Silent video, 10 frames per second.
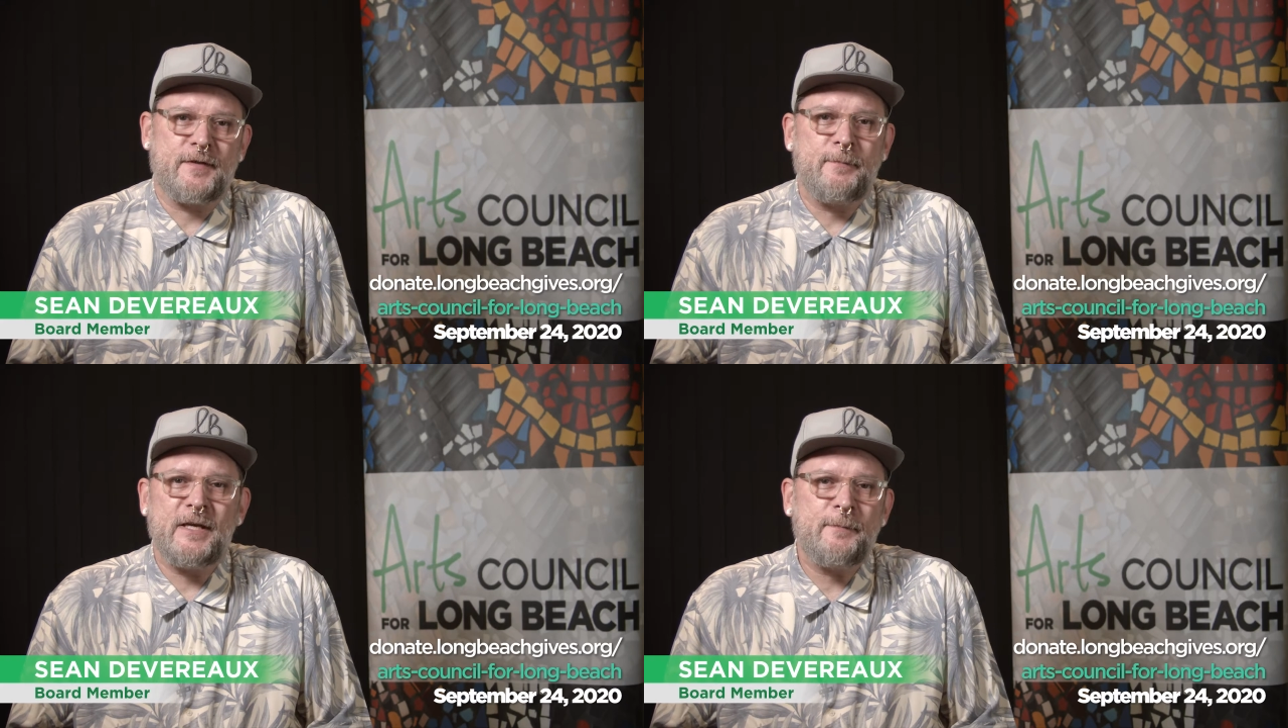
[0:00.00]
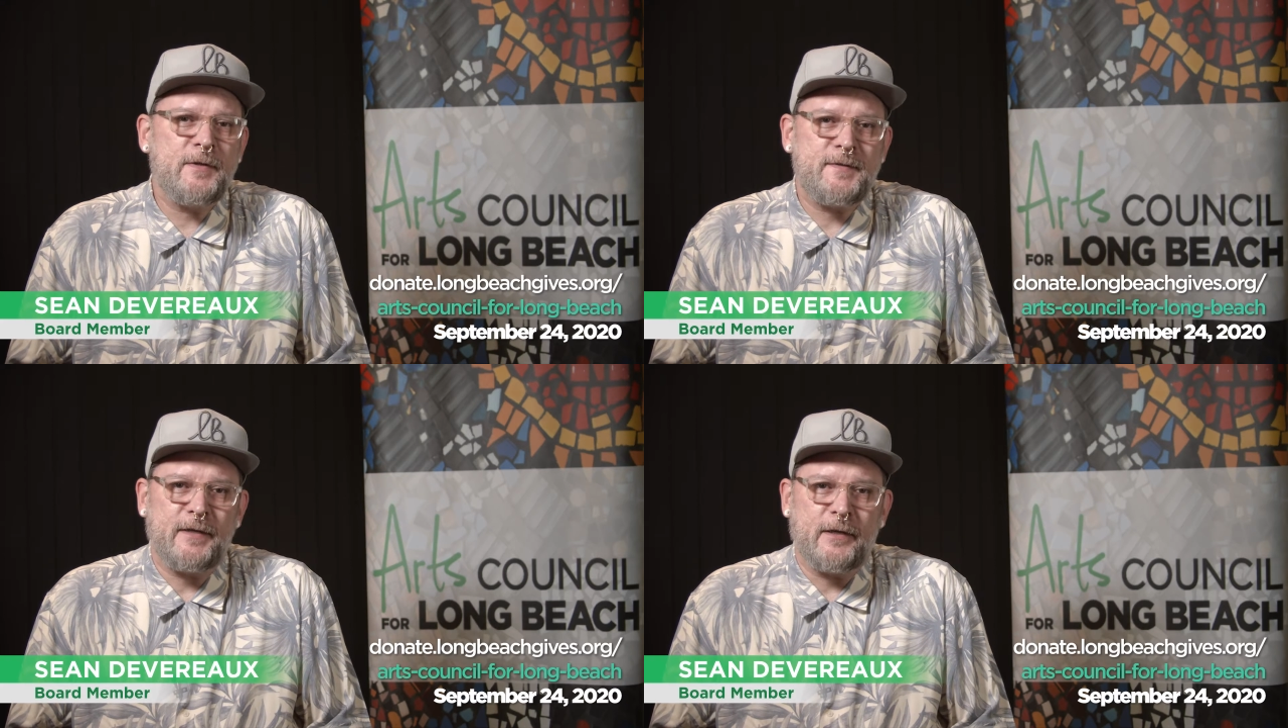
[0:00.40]
the big
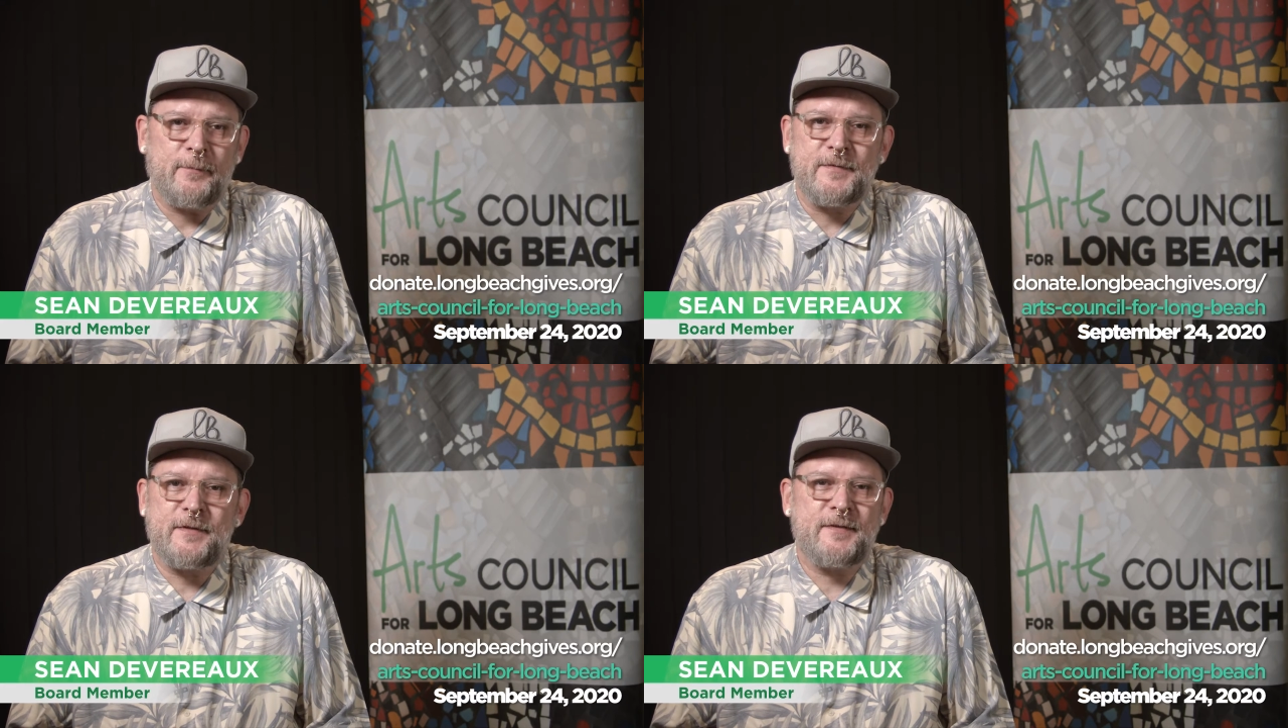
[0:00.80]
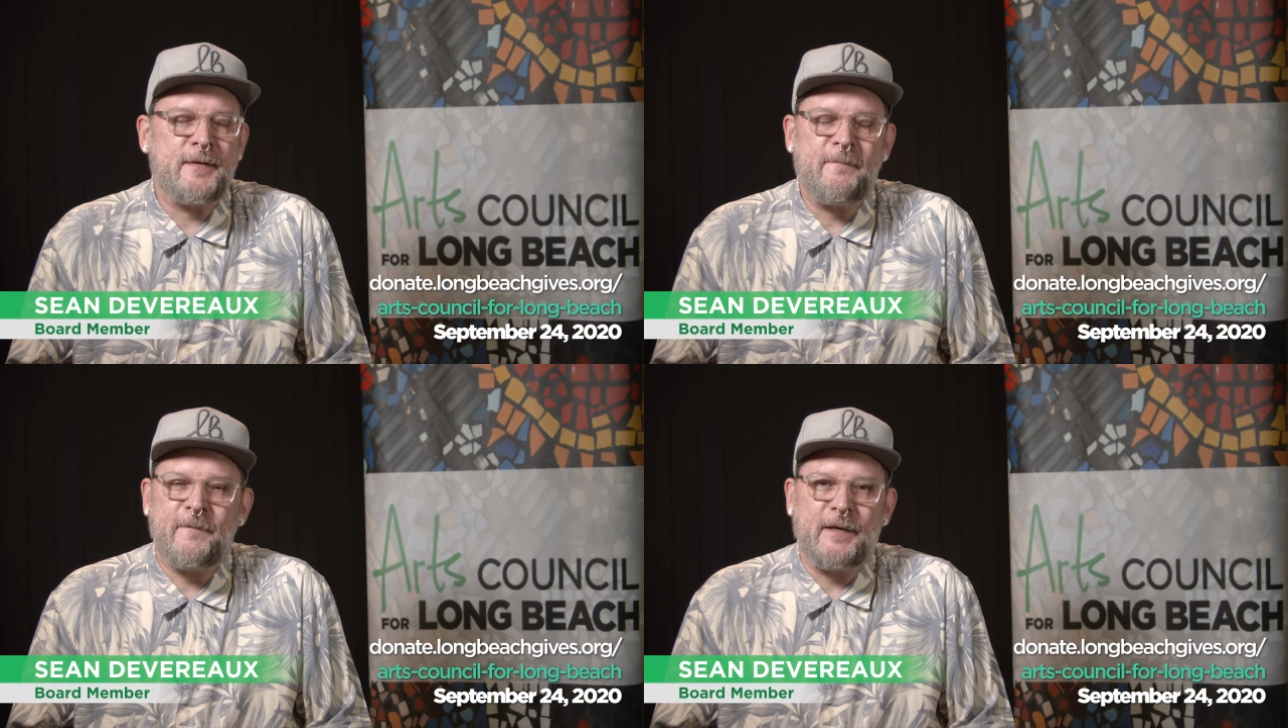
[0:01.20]
museums, the
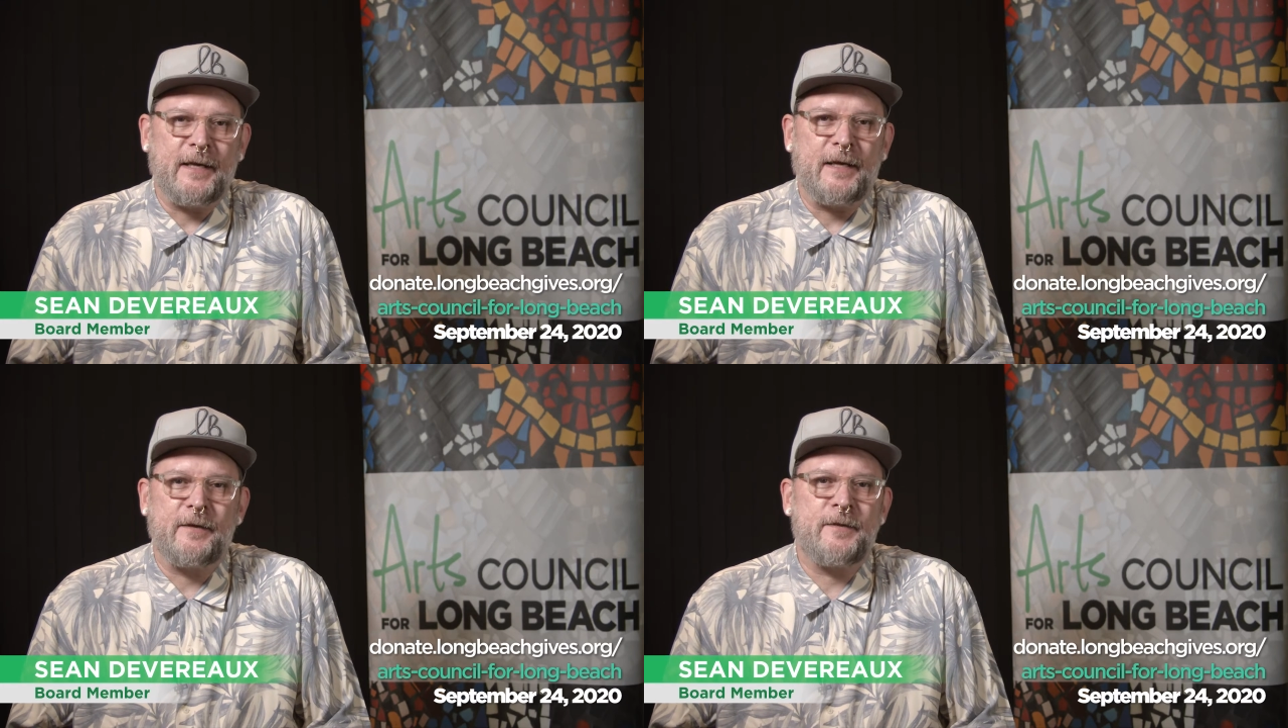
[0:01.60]
symphony,